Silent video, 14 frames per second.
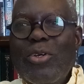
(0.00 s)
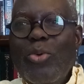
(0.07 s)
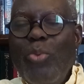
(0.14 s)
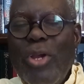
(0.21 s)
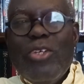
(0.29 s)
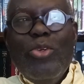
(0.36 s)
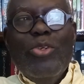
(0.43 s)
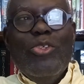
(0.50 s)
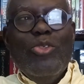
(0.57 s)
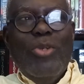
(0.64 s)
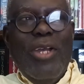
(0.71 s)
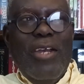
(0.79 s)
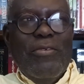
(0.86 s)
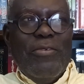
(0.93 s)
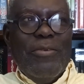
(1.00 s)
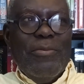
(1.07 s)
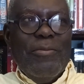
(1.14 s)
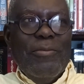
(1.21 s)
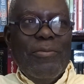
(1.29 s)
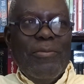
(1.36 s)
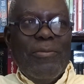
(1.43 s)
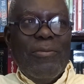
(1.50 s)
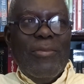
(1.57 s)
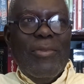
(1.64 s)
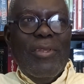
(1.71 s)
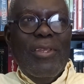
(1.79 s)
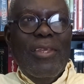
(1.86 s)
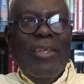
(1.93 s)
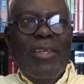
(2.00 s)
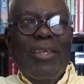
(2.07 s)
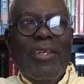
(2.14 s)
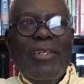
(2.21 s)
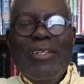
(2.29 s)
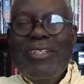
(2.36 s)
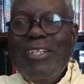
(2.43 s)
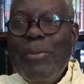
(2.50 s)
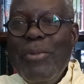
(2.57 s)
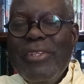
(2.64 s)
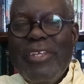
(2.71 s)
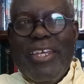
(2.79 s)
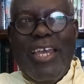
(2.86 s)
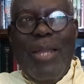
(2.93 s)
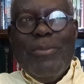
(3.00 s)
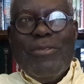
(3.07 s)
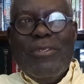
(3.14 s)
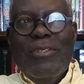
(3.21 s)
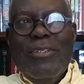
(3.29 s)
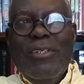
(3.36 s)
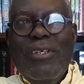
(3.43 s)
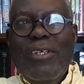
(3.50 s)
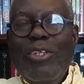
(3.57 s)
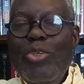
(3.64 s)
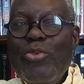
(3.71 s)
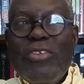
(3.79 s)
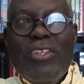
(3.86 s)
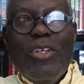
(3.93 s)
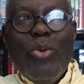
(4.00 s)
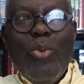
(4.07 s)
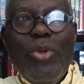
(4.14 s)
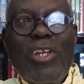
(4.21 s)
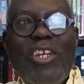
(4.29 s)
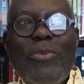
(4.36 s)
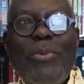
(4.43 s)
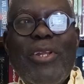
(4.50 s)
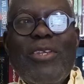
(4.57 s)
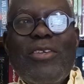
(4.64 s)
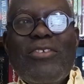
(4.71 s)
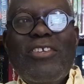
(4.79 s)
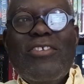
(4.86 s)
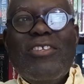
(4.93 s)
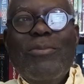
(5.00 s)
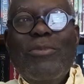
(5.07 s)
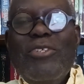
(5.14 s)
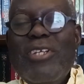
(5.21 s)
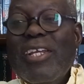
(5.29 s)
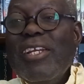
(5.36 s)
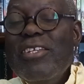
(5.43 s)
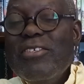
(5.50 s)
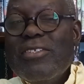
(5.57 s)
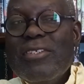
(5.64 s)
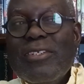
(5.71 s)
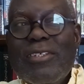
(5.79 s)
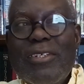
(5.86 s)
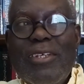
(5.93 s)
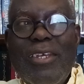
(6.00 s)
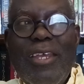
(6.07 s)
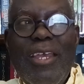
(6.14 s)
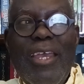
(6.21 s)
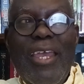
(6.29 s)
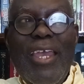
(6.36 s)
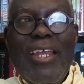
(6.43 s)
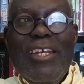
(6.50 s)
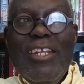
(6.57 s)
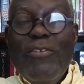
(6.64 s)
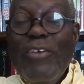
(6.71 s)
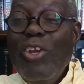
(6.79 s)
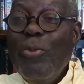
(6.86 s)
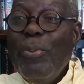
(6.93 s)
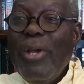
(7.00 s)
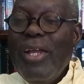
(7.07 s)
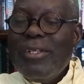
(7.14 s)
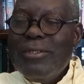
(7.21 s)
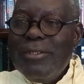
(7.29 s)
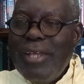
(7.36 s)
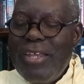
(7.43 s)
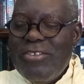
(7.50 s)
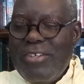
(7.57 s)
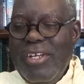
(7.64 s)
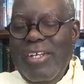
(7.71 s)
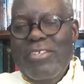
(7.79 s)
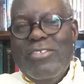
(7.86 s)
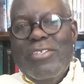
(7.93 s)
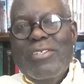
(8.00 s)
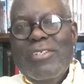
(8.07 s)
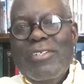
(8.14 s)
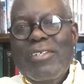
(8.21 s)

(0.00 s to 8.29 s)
What don't you have? Determine the gaps using the quality management system checklist, and develop a task list.